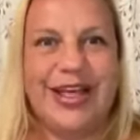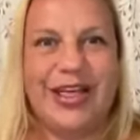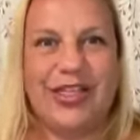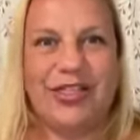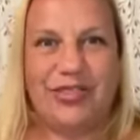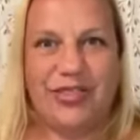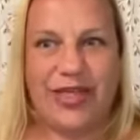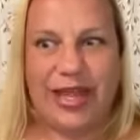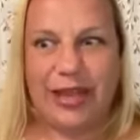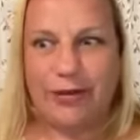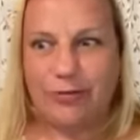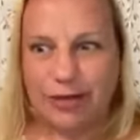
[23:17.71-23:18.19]

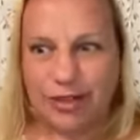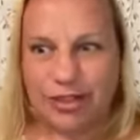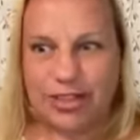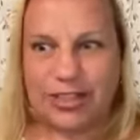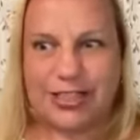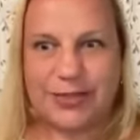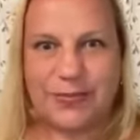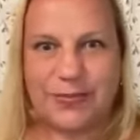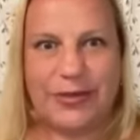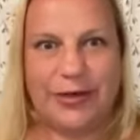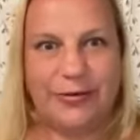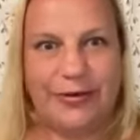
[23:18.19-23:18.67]
They would
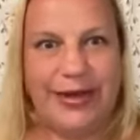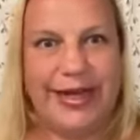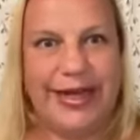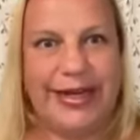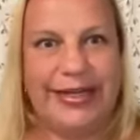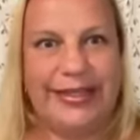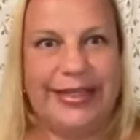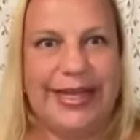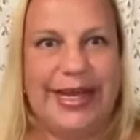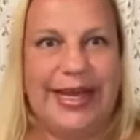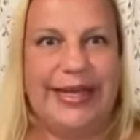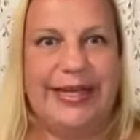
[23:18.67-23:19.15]
just be
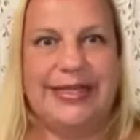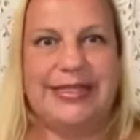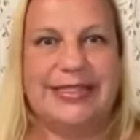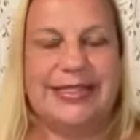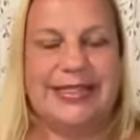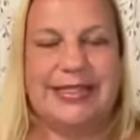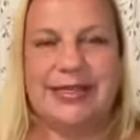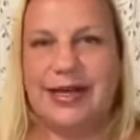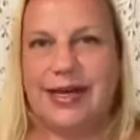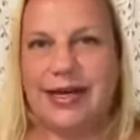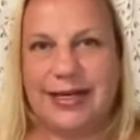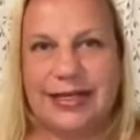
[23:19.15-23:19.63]
reading that. It's
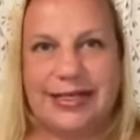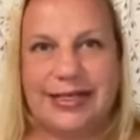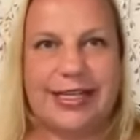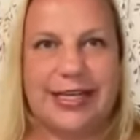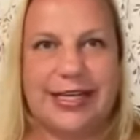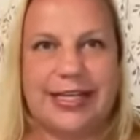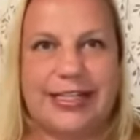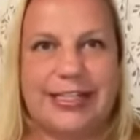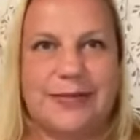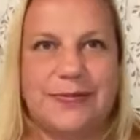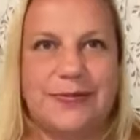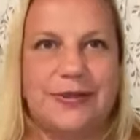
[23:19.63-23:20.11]
not a
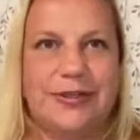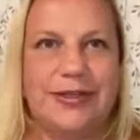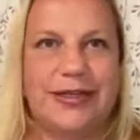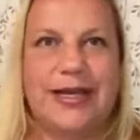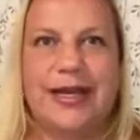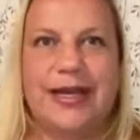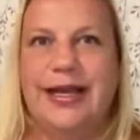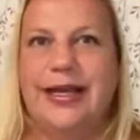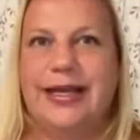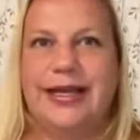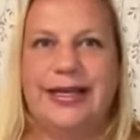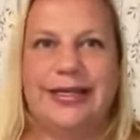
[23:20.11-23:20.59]
textbook.
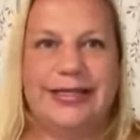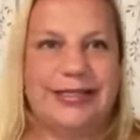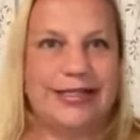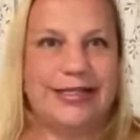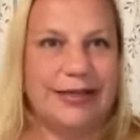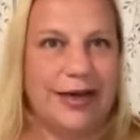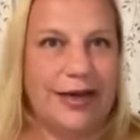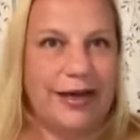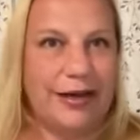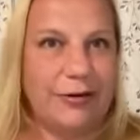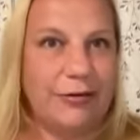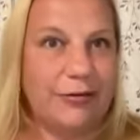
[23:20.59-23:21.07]
It's
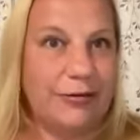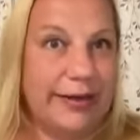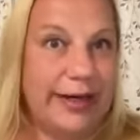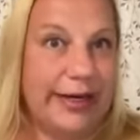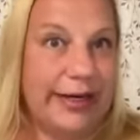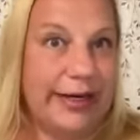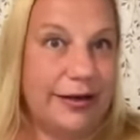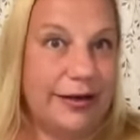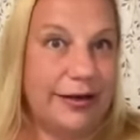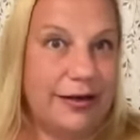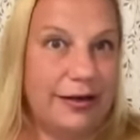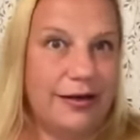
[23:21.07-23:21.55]
not a
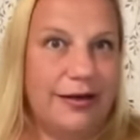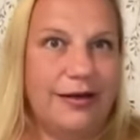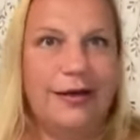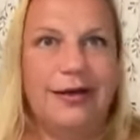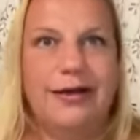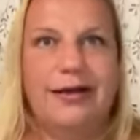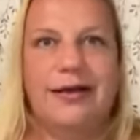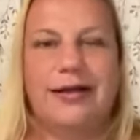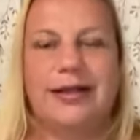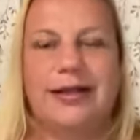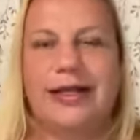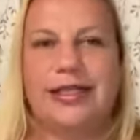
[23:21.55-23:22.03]
reader
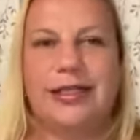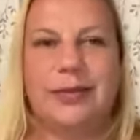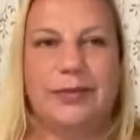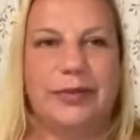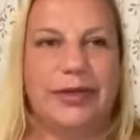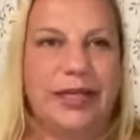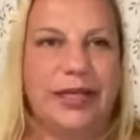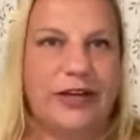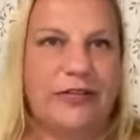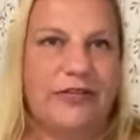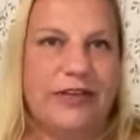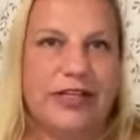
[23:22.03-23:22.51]
like the
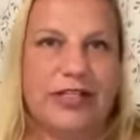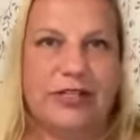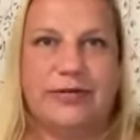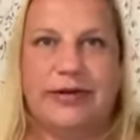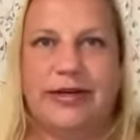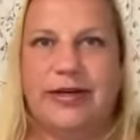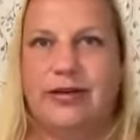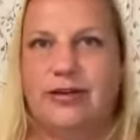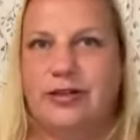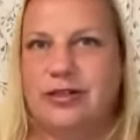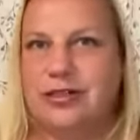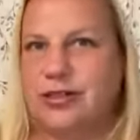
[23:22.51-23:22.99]
McGuffey's
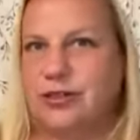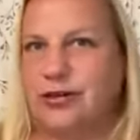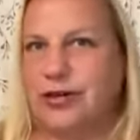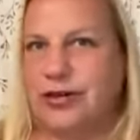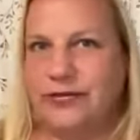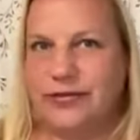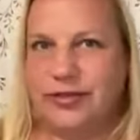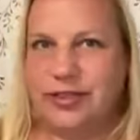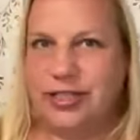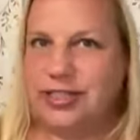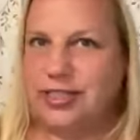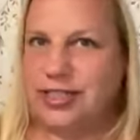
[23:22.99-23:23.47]
readers or
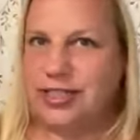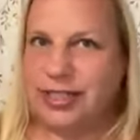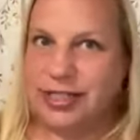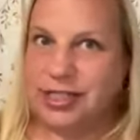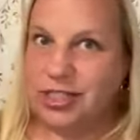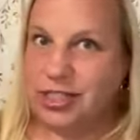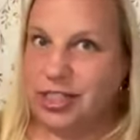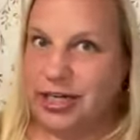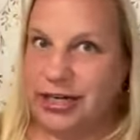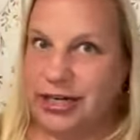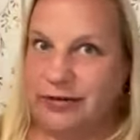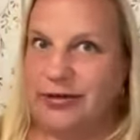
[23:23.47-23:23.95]
even the Dick
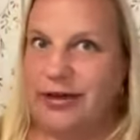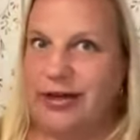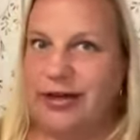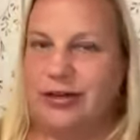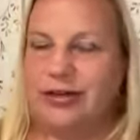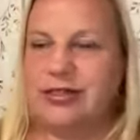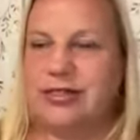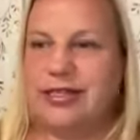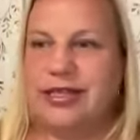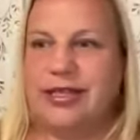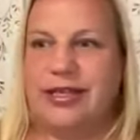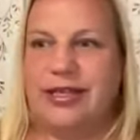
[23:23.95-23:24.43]
and Jane
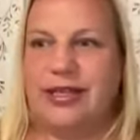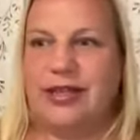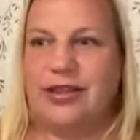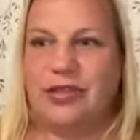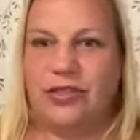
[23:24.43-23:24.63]
readers. Like,